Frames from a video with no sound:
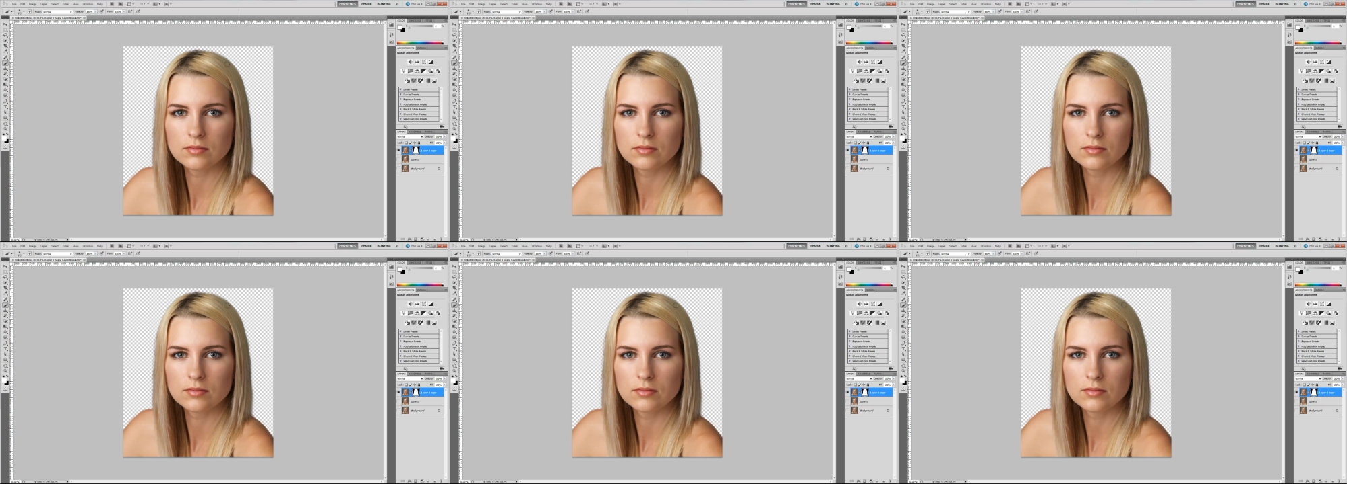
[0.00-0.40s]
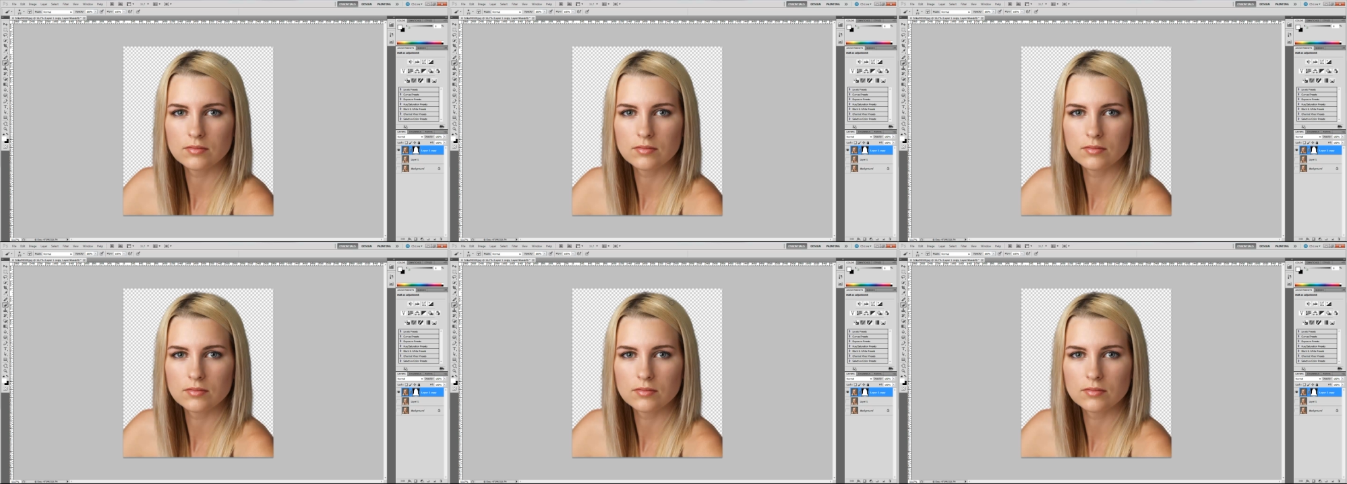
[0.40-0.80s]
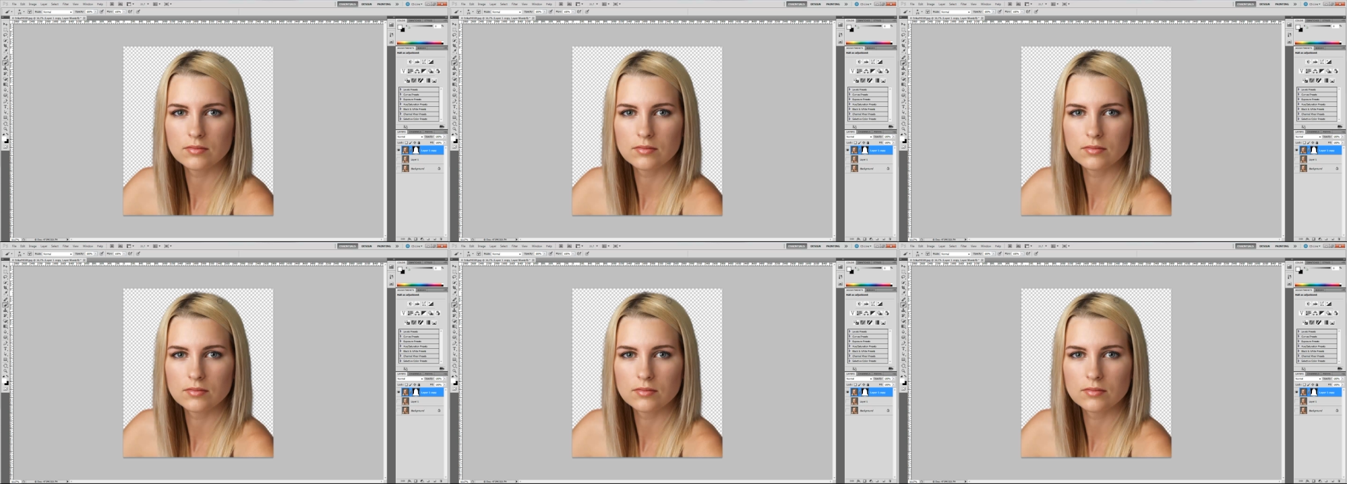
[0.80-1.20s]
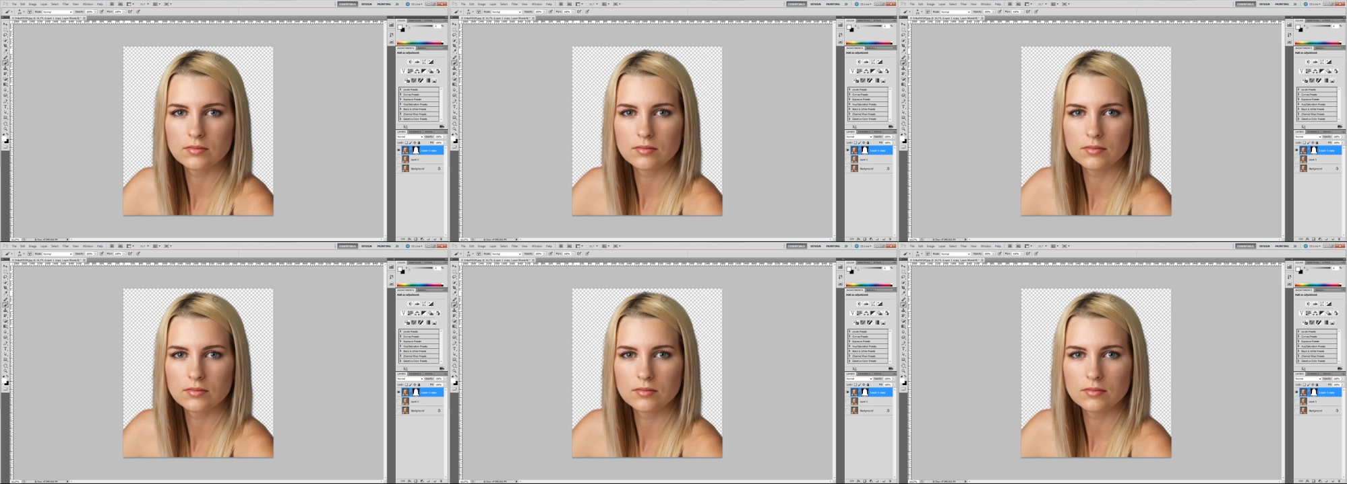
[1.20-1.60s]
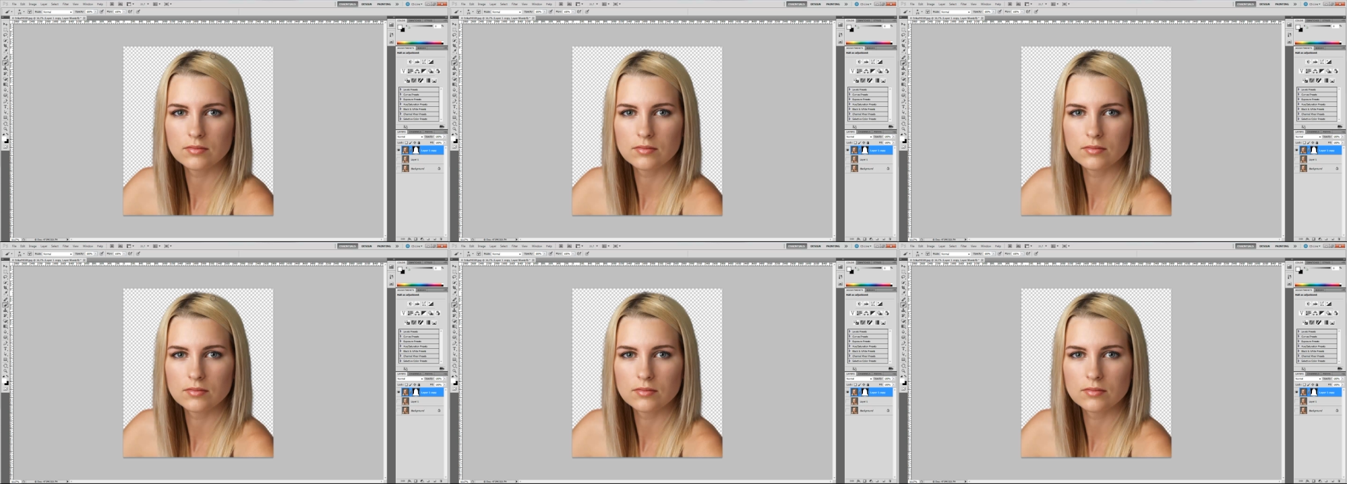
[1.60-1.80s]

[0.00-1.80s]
(silence)